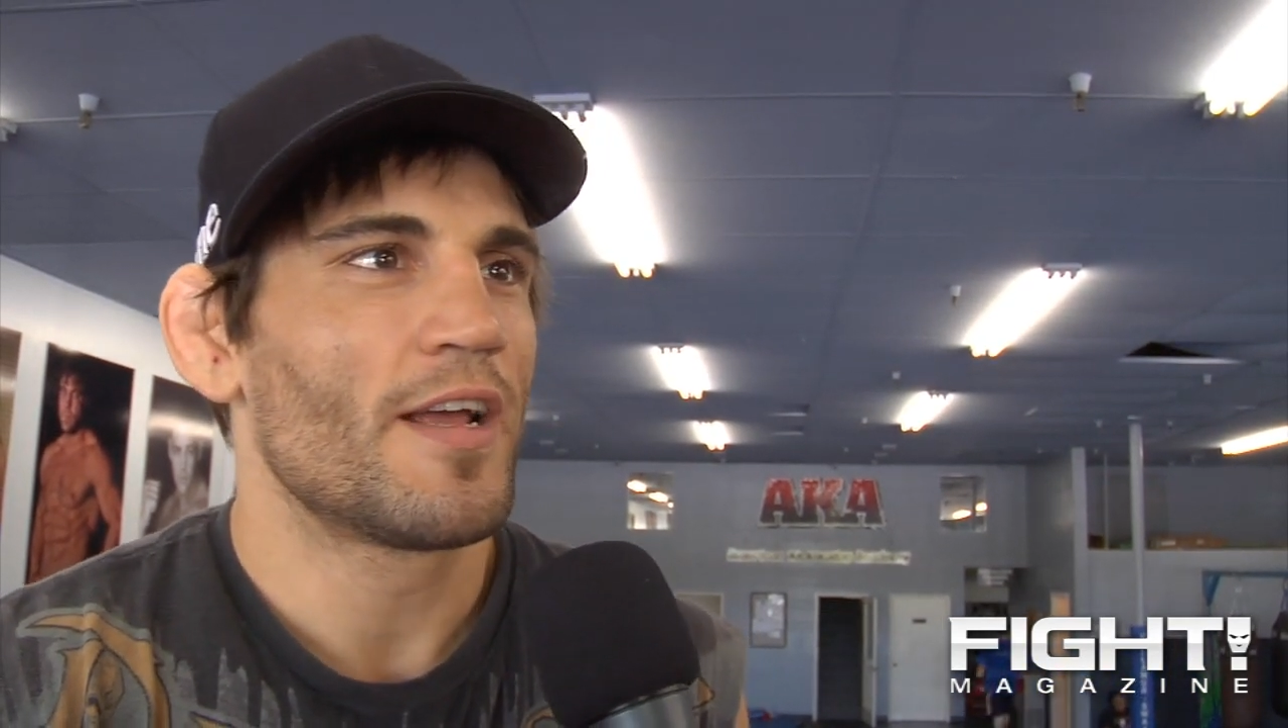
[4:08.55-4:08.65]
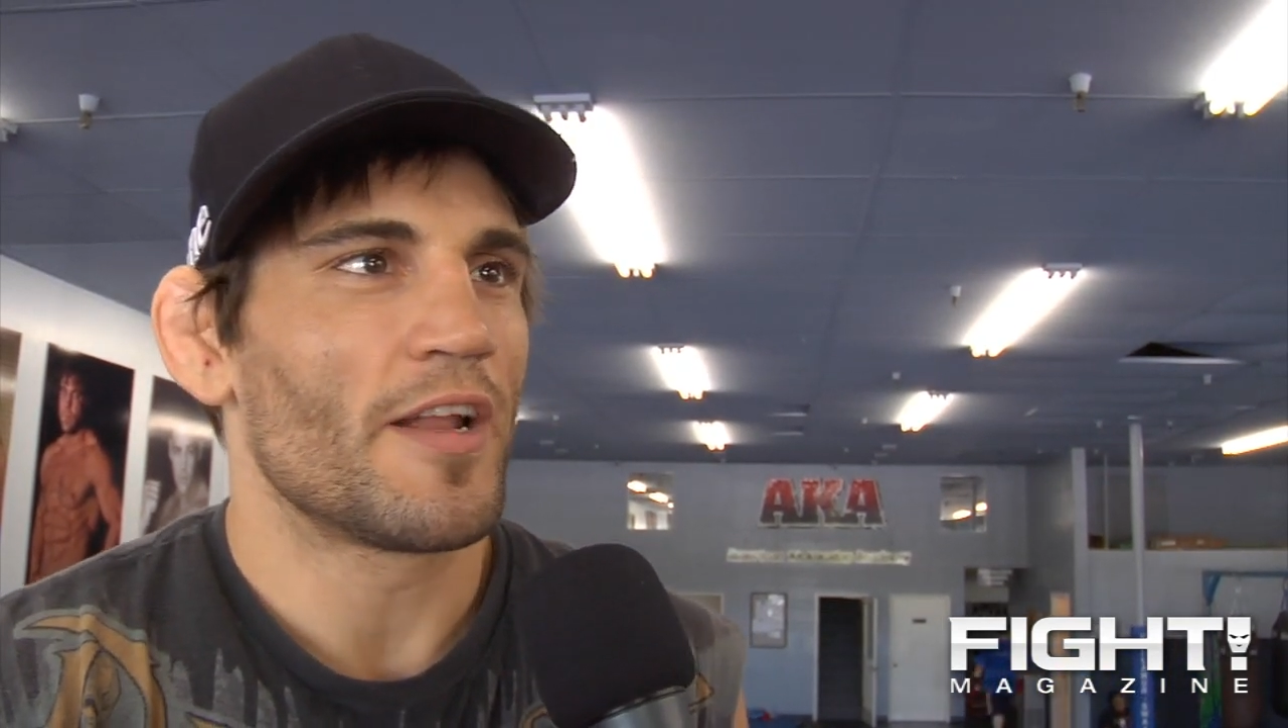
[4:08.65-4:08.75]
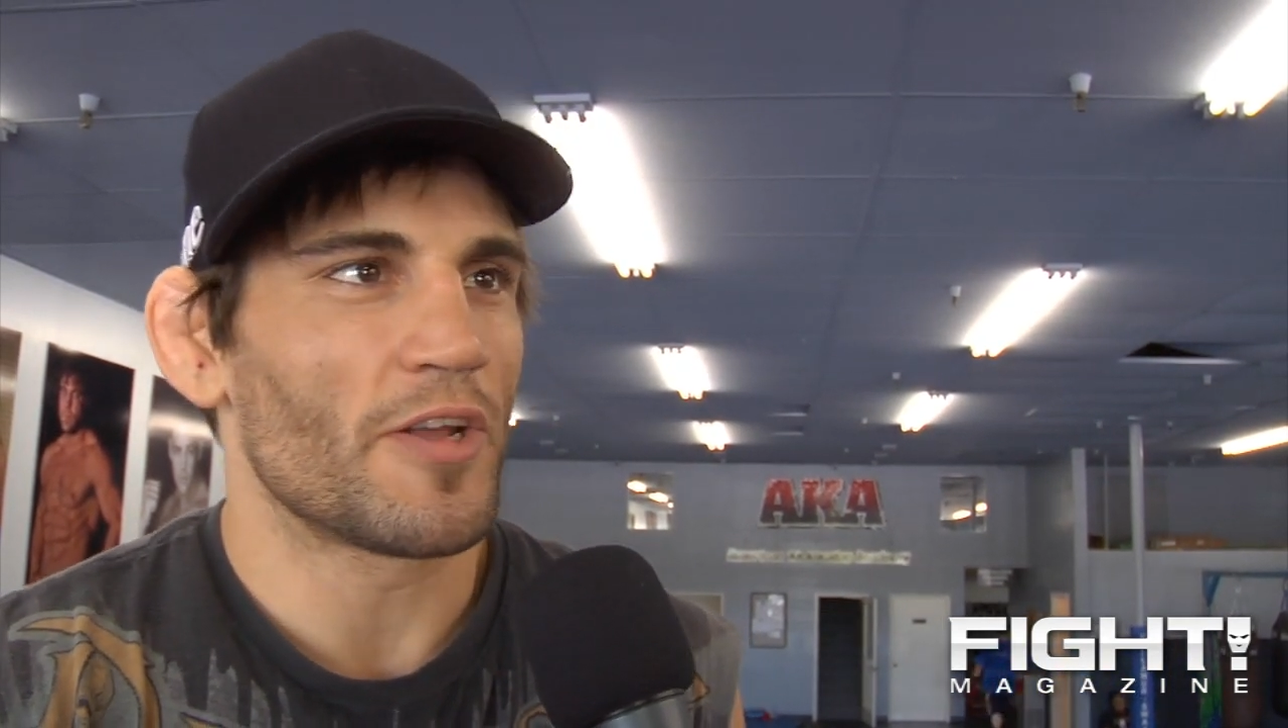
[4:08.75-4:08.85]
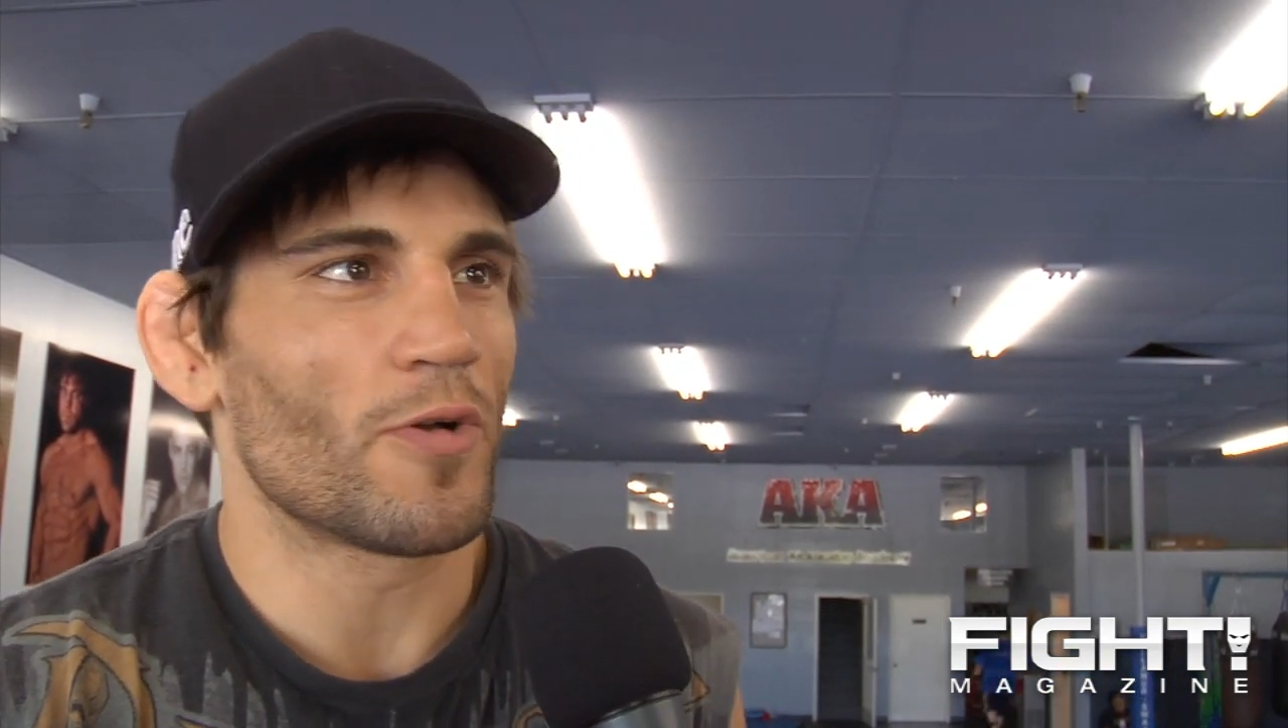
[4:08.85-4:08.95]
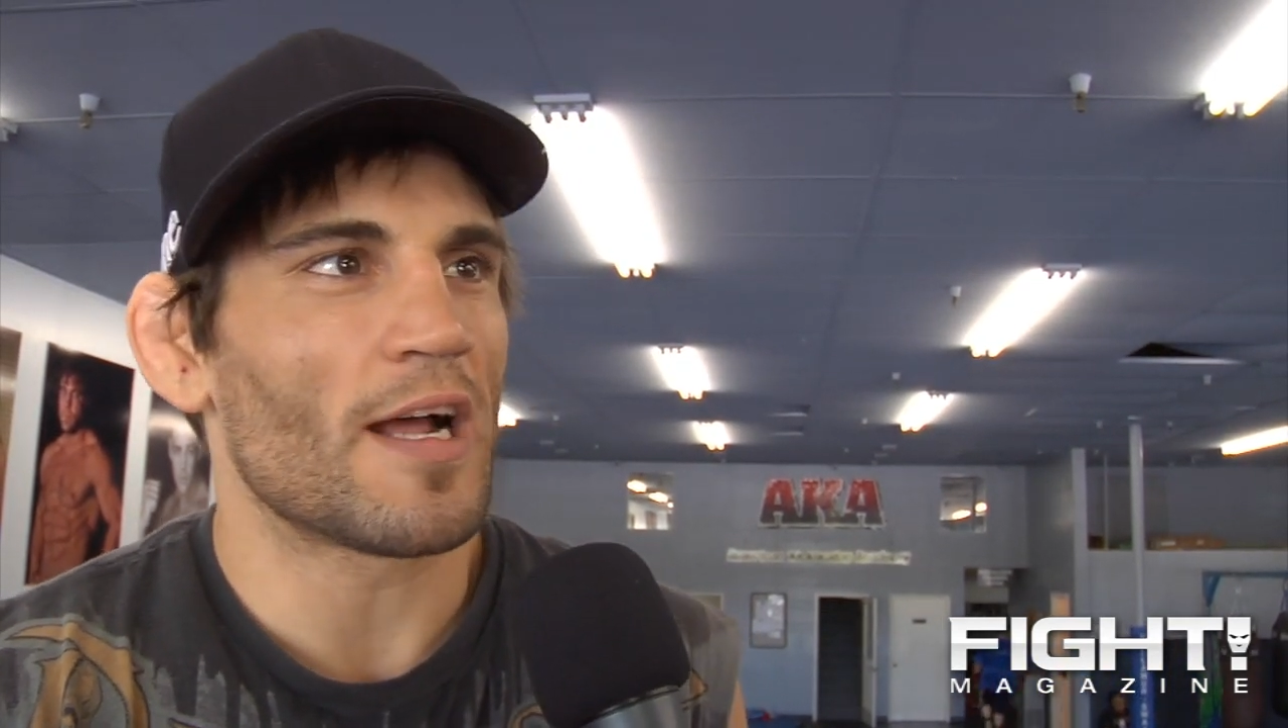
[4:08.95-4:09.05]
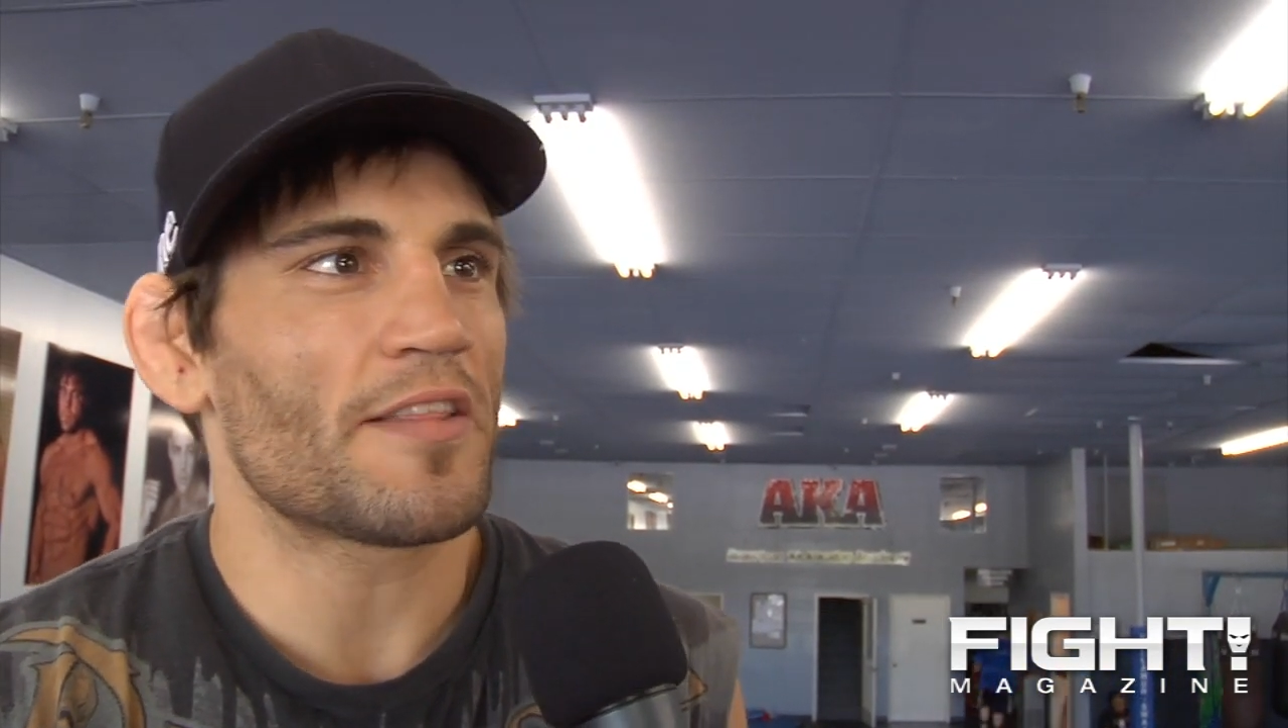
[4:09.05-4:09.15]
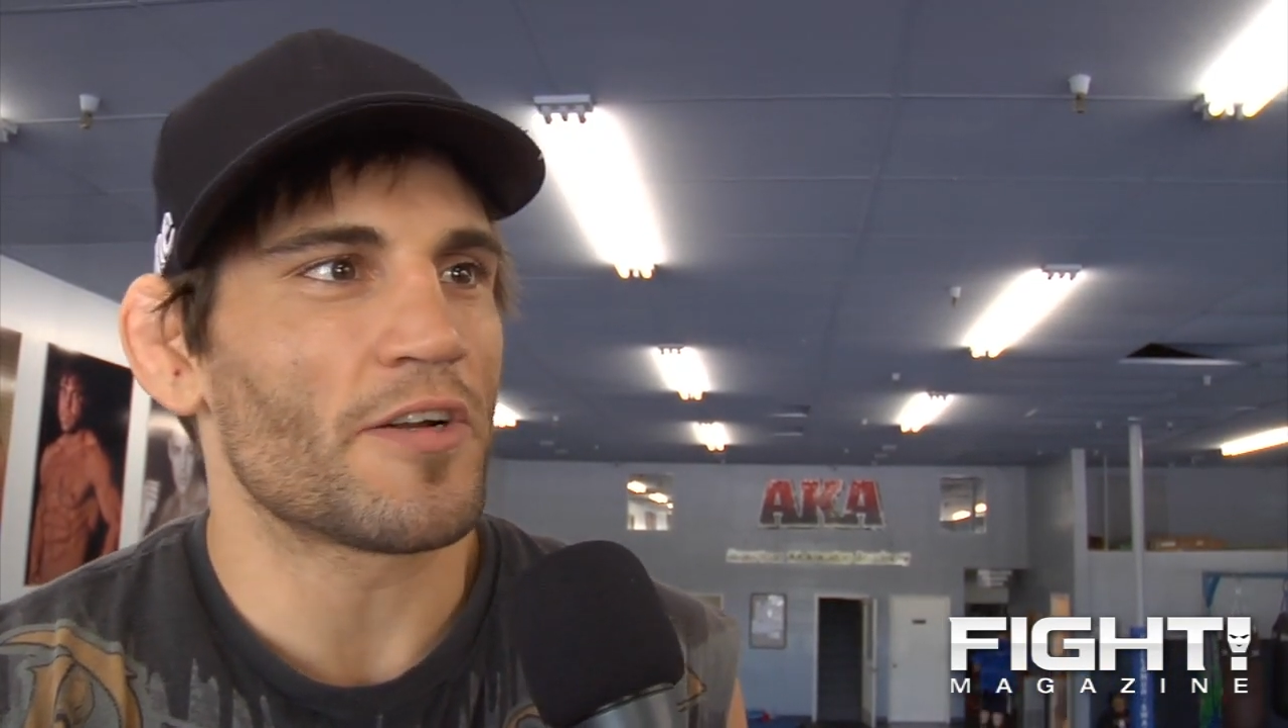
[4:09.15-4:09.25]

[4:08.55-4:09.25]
And you're going out